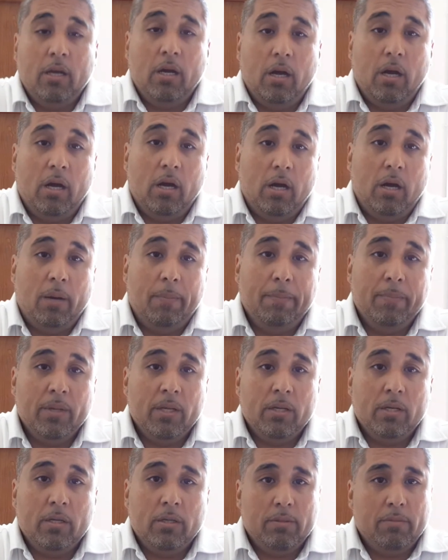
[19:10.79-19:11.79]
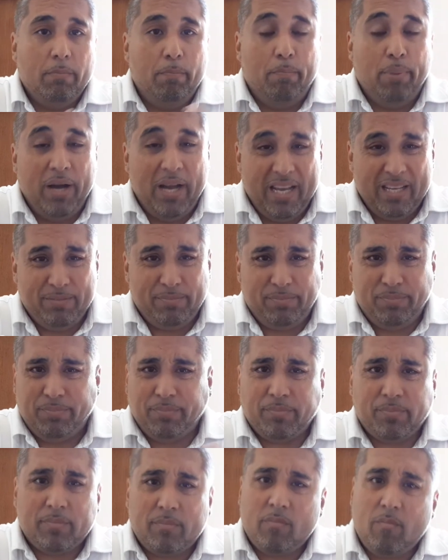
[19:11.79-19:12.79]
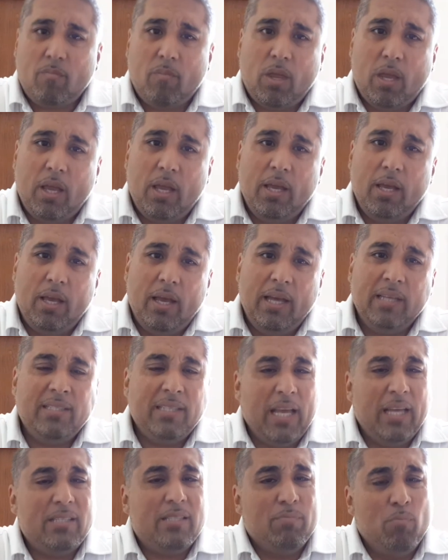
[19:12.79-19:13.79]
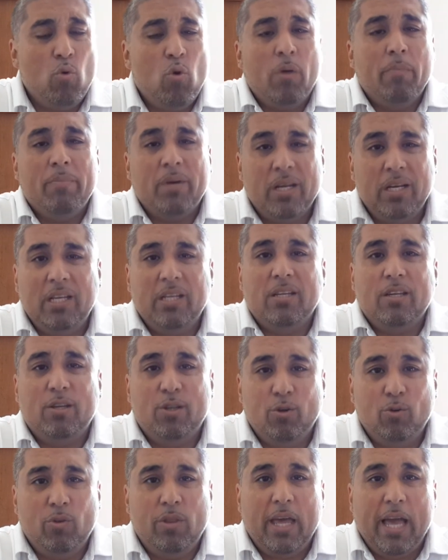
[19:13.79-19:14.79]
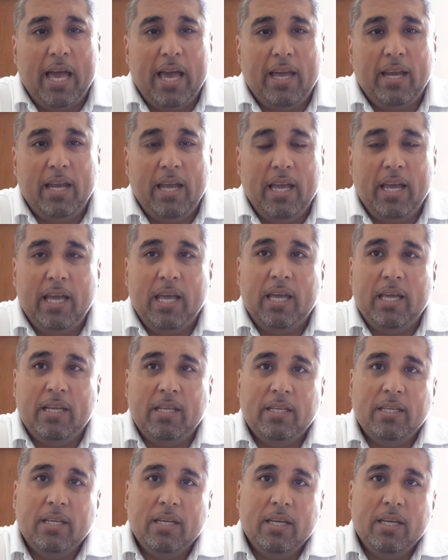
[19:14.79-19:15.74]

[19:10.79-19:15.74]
But it takes more money to do that. And